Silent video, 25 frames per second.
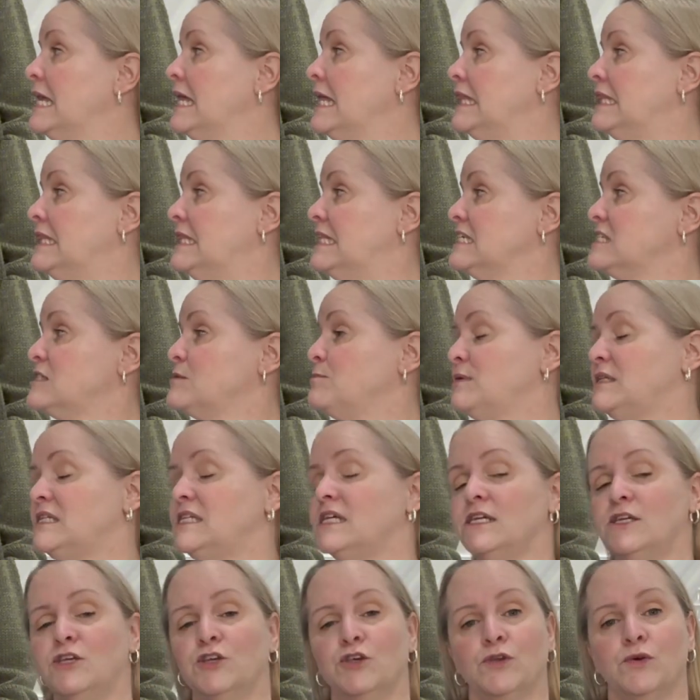This
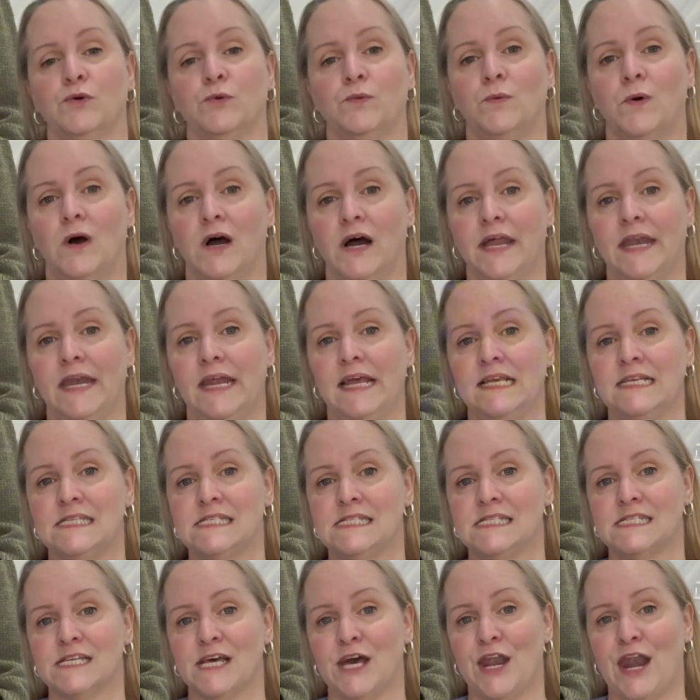particular one is
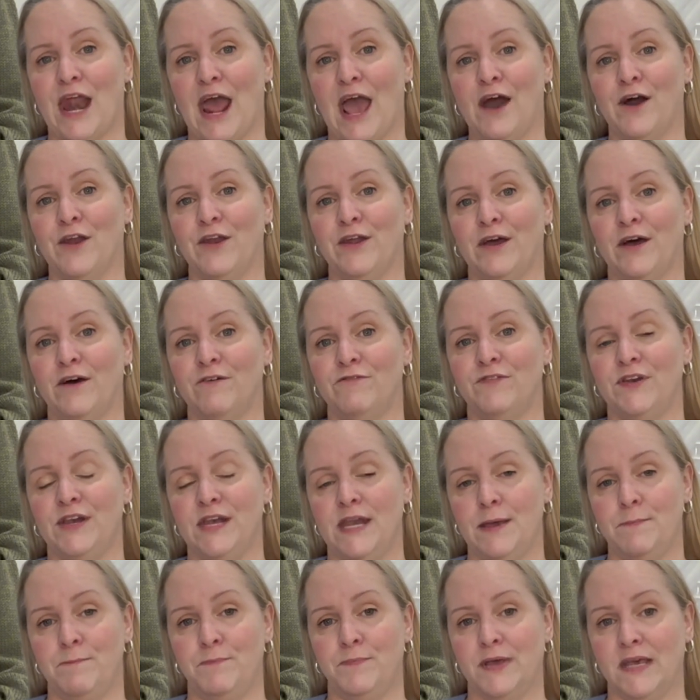done out of
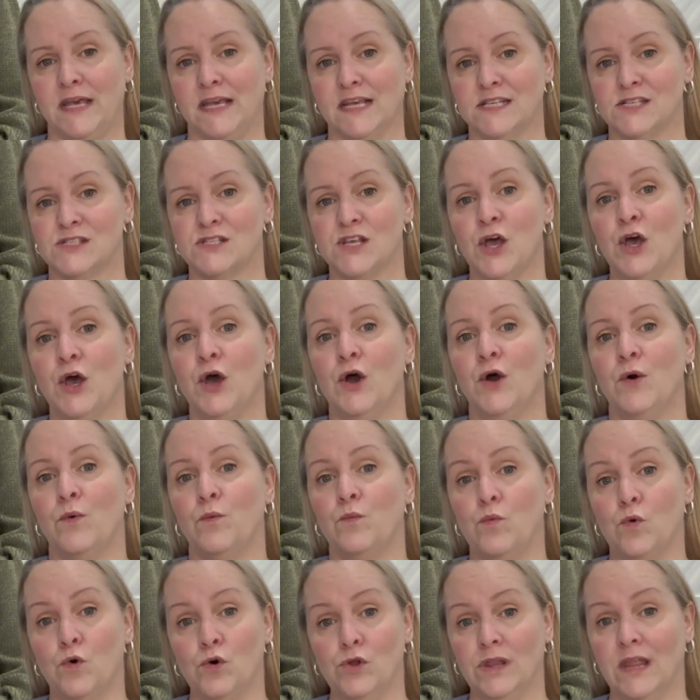Knit Picks
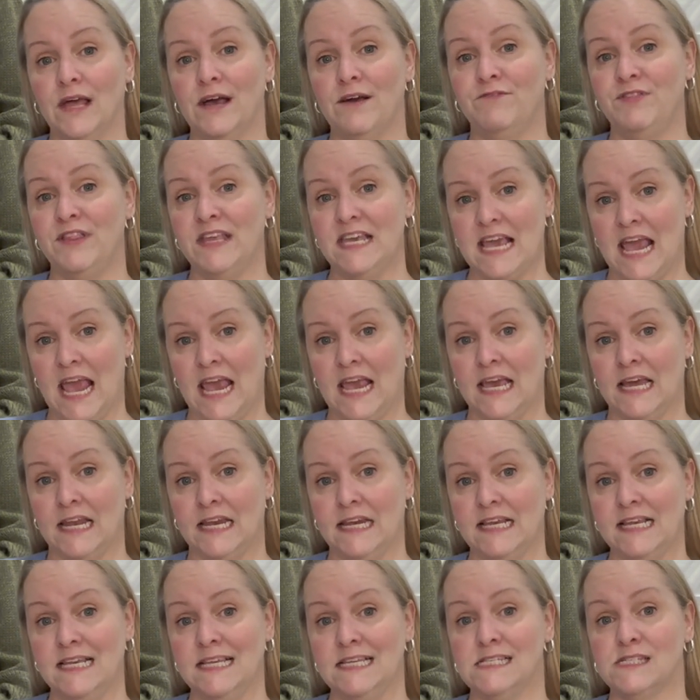Wool of the
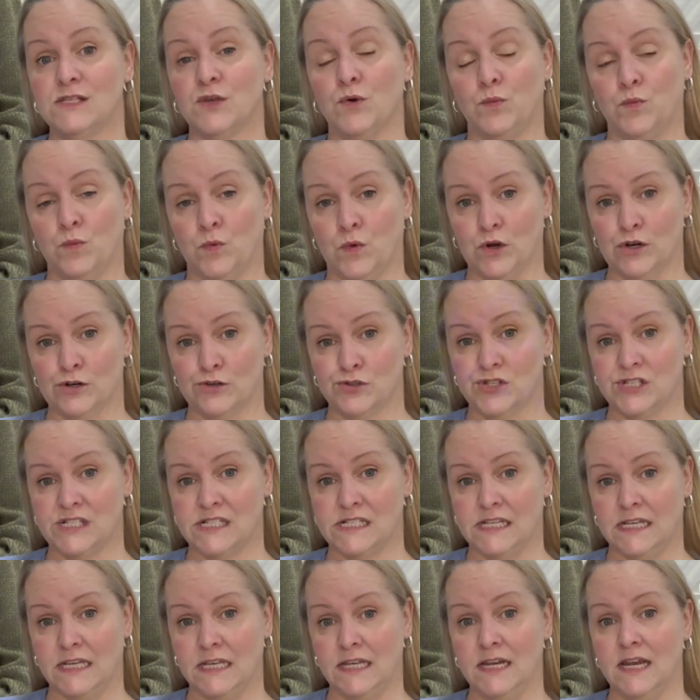Andes
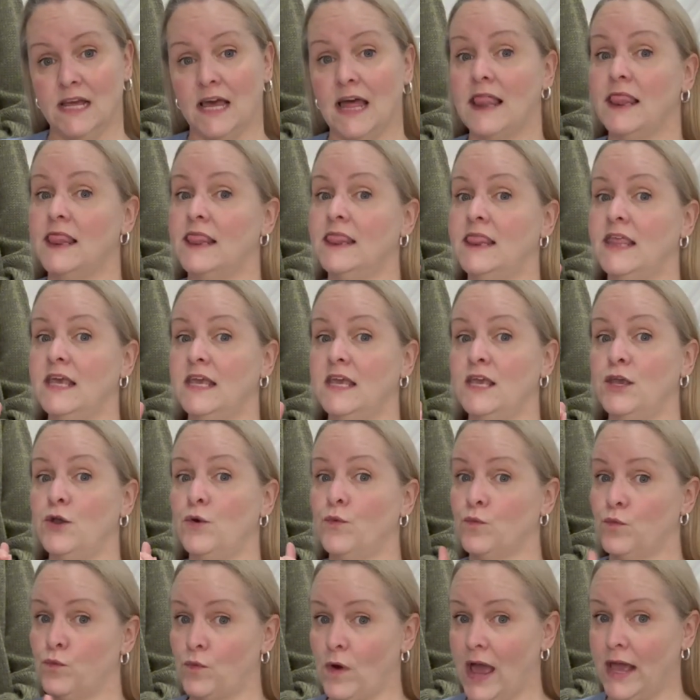worsted, the
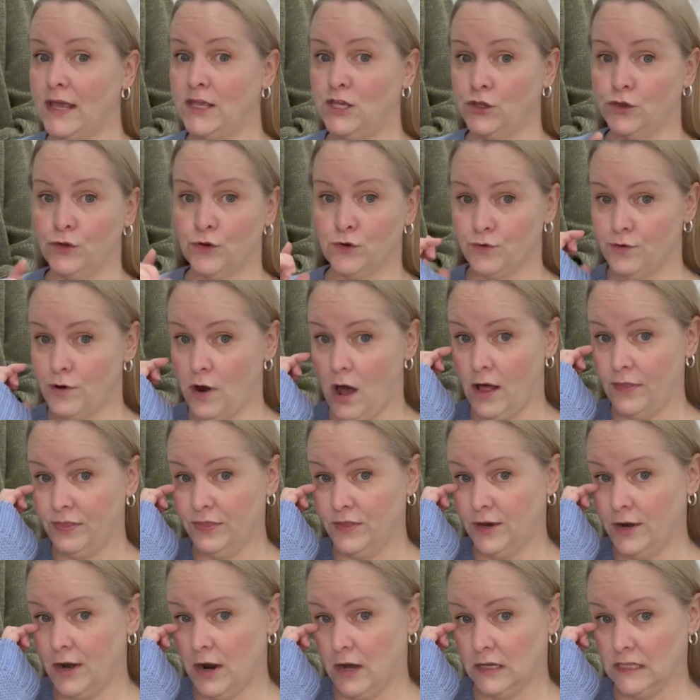regular, not
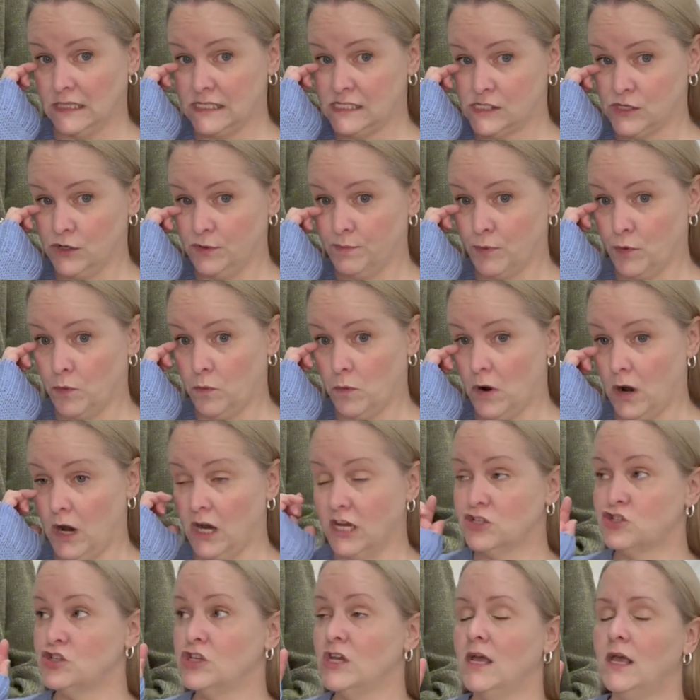the
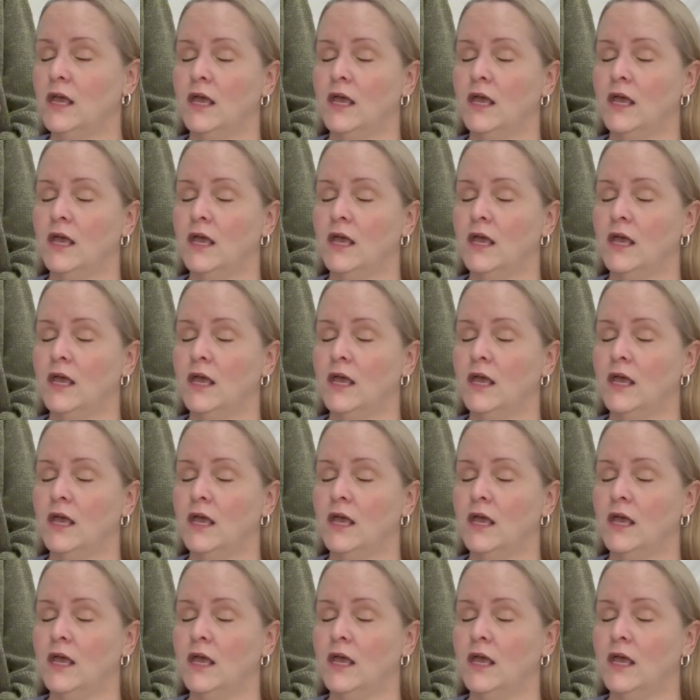non-superwash.